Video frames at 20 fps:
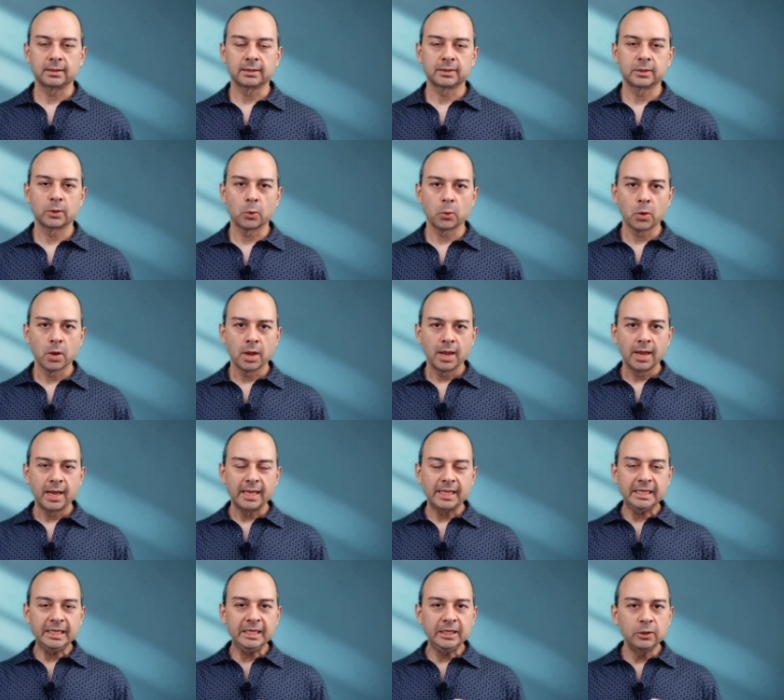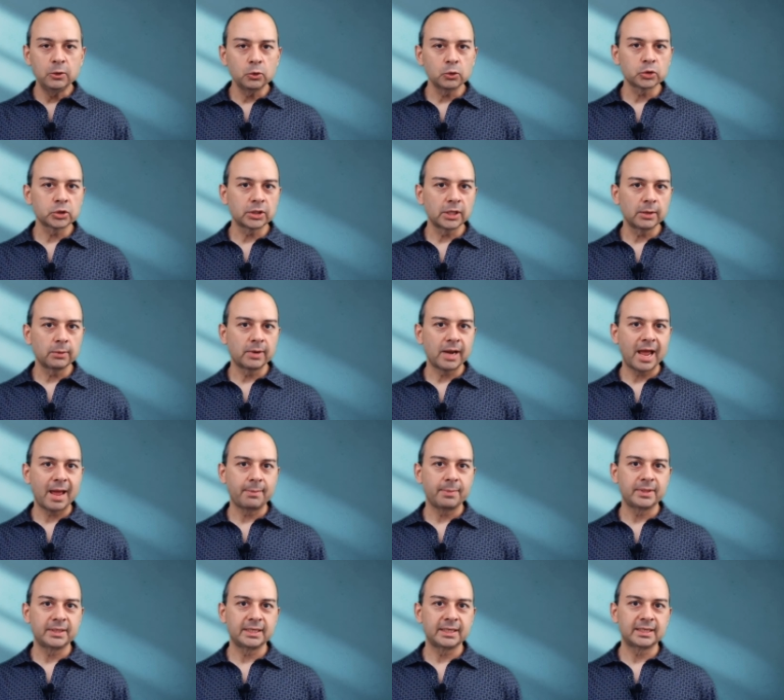So usually what
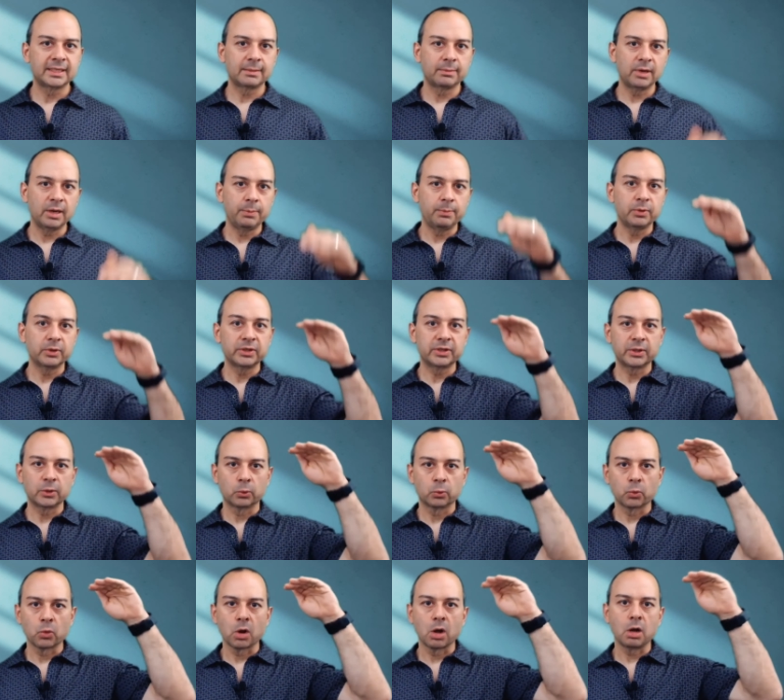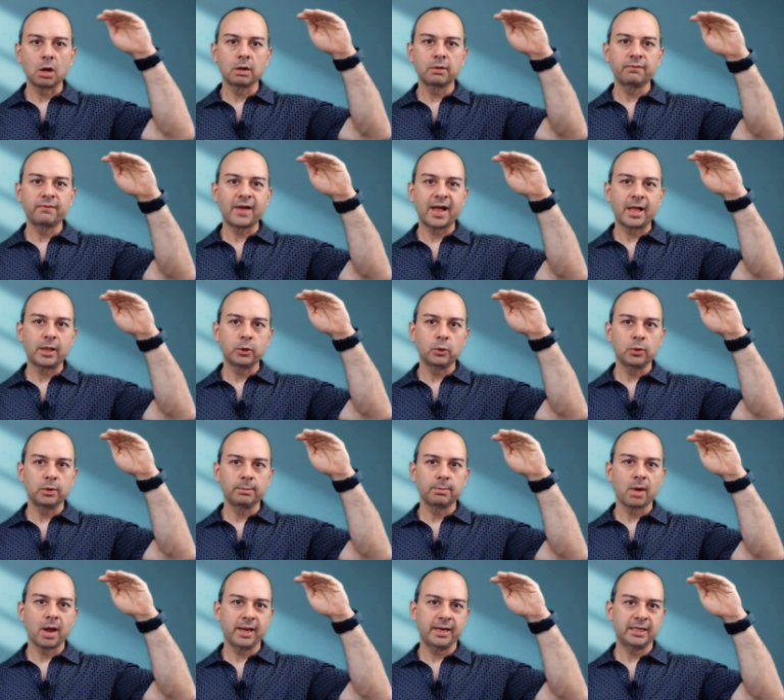happens is somebody puts the wrong value
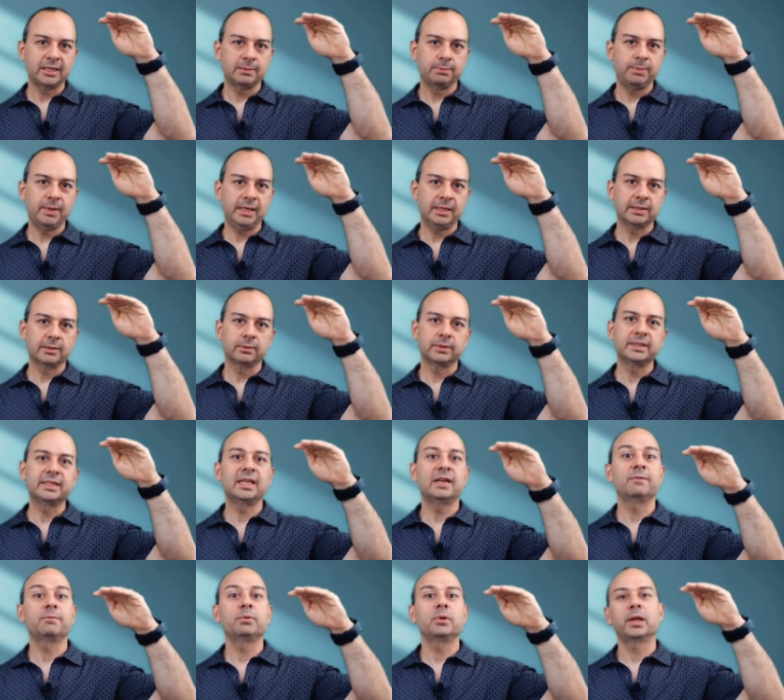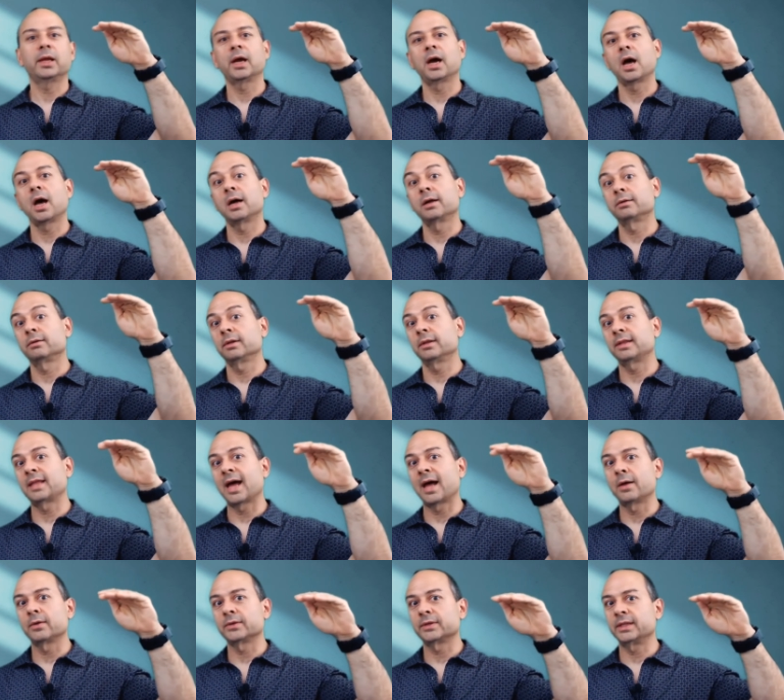in minus B. So instead of putting
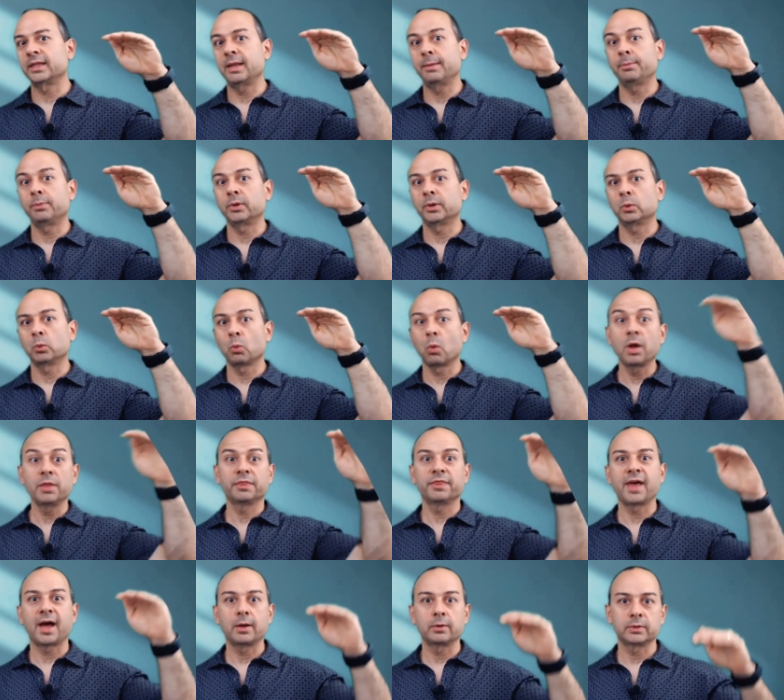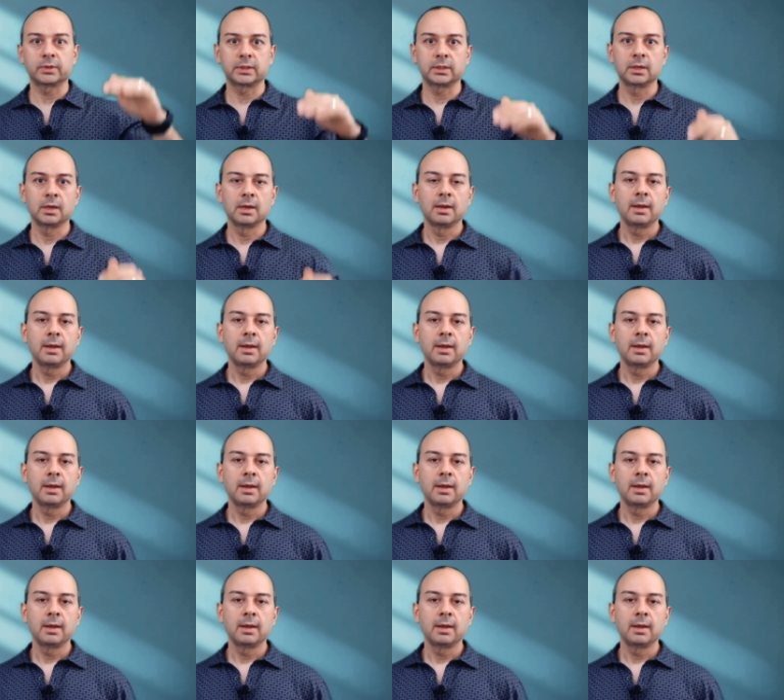100,000, they put 1,000.